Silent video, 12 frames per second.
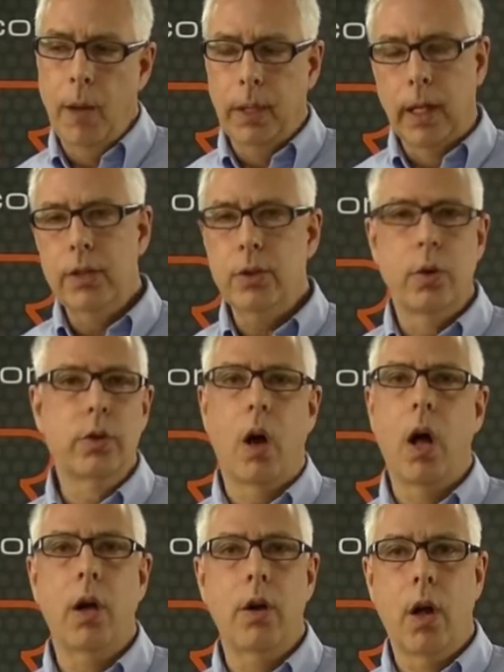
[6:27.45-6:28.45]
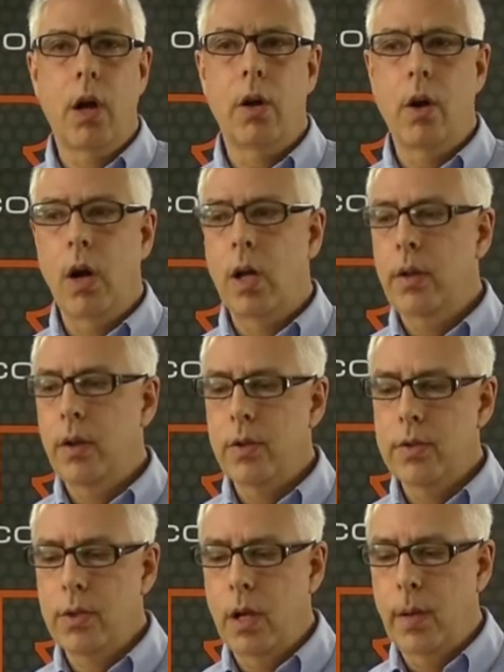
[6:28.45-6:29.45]
The list goes on and on and on.
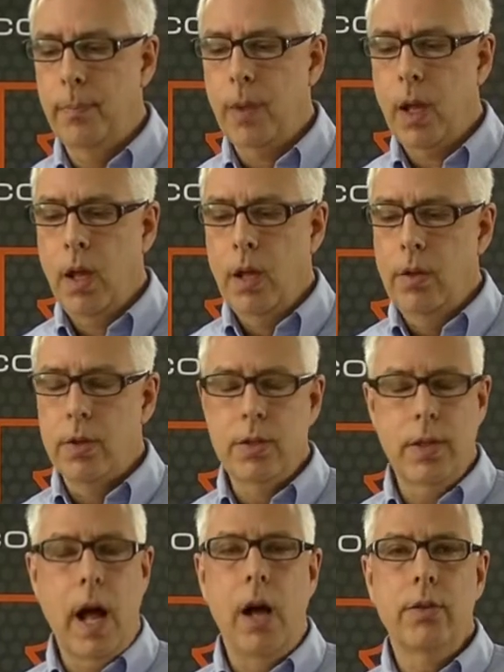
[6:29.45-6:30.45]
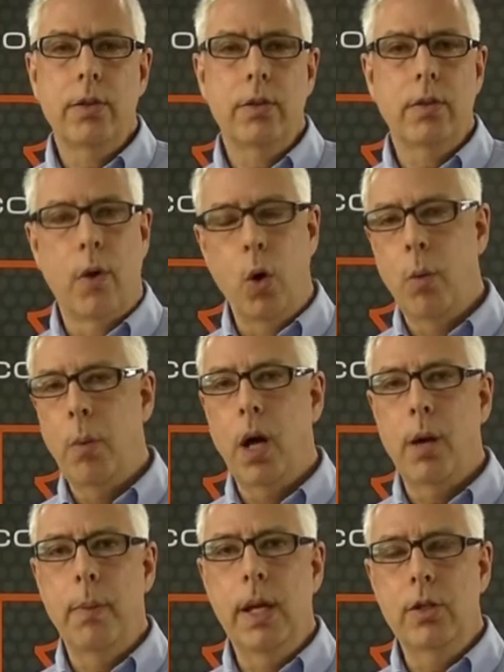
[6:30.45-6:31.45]
There's thousands of home
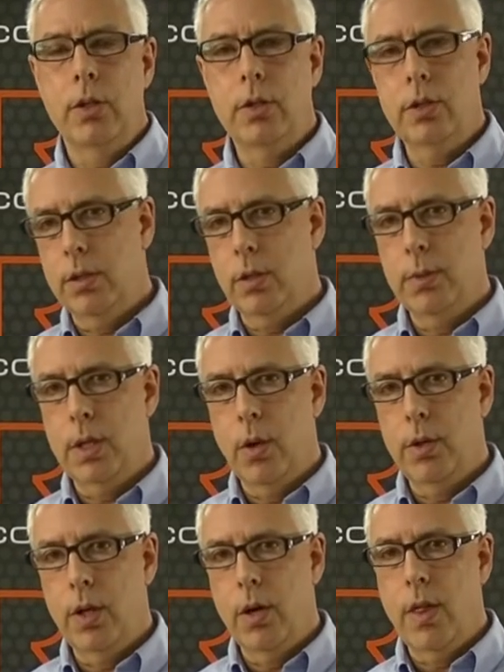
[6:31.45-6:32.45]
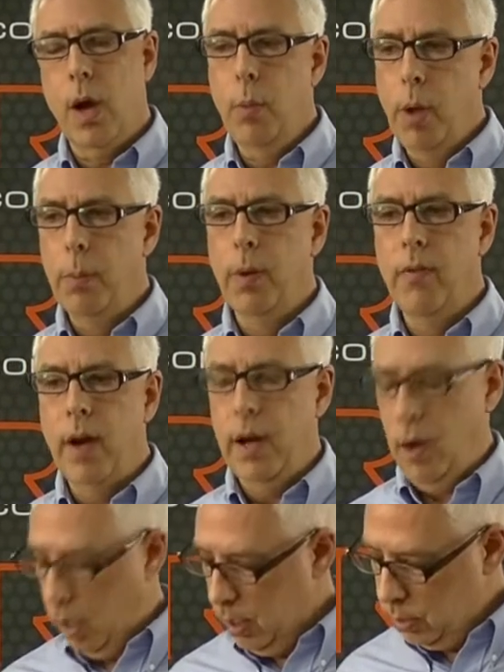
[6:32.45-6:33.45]
automation systems out there that will
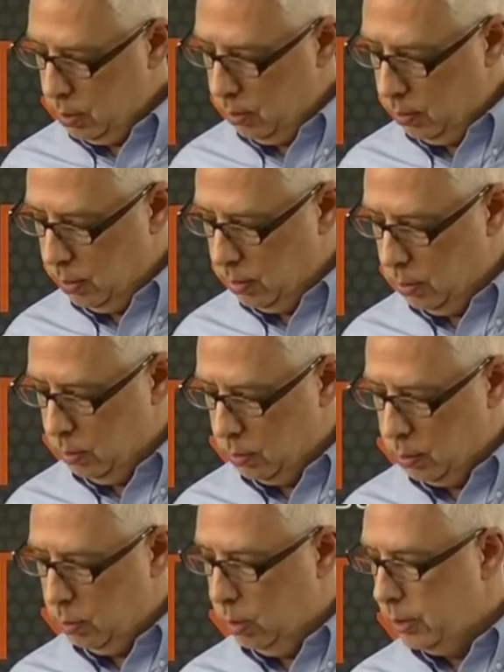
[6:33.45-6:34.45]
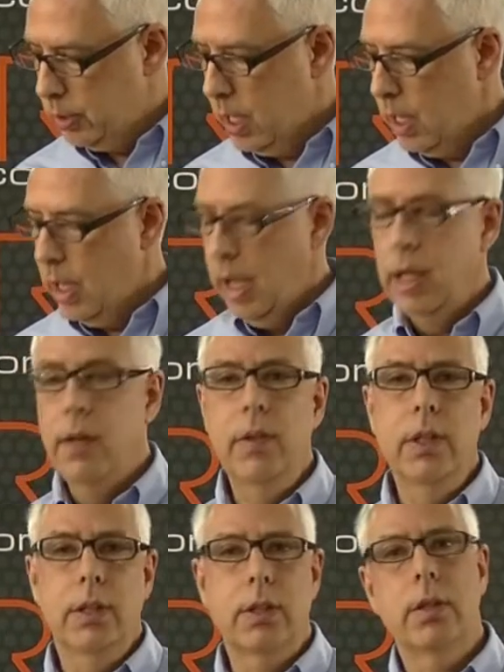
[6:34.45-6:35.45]
provide RS-232 controls, and the
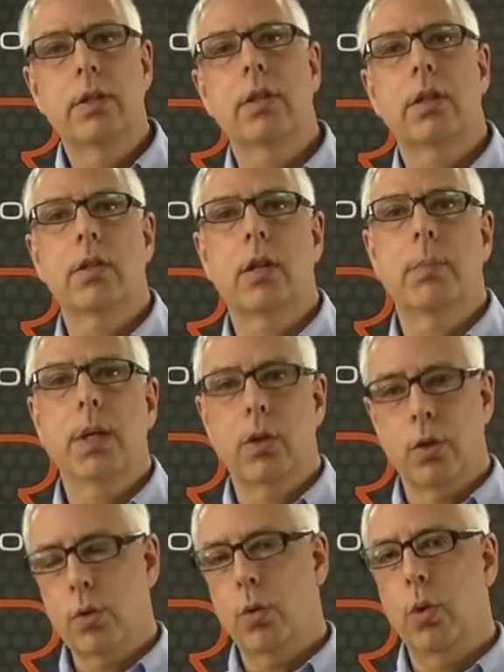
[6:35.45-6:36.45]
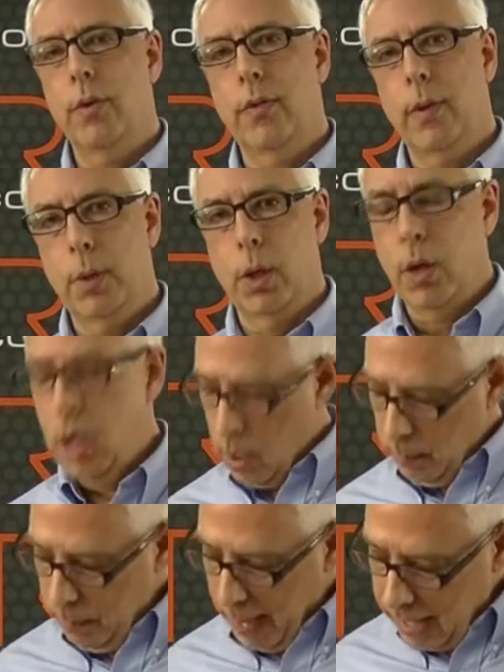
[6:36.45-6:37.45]
V66 can be controlled from your
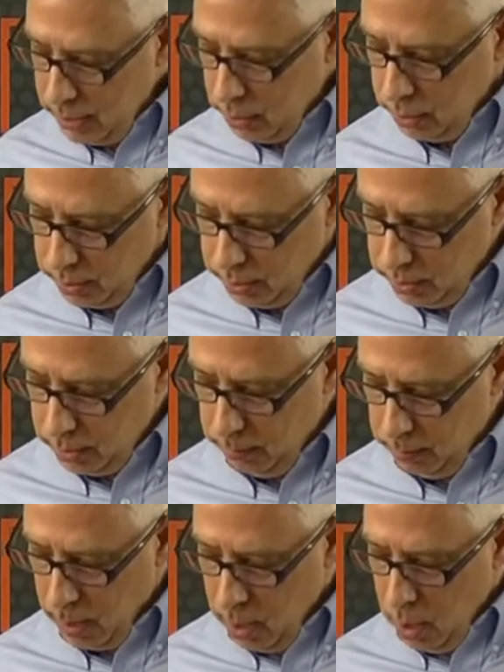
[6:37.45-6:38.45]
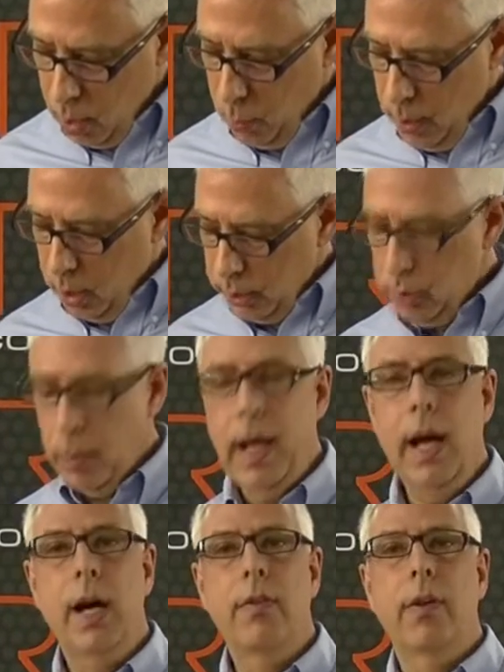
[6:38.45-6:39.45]
master system. We also
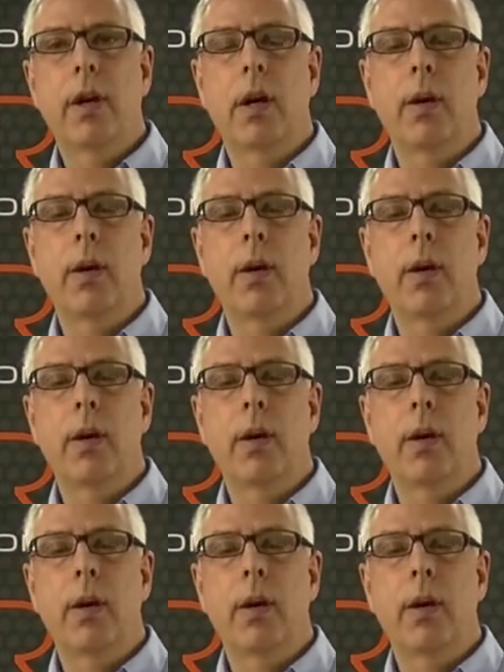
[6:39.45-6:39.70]
have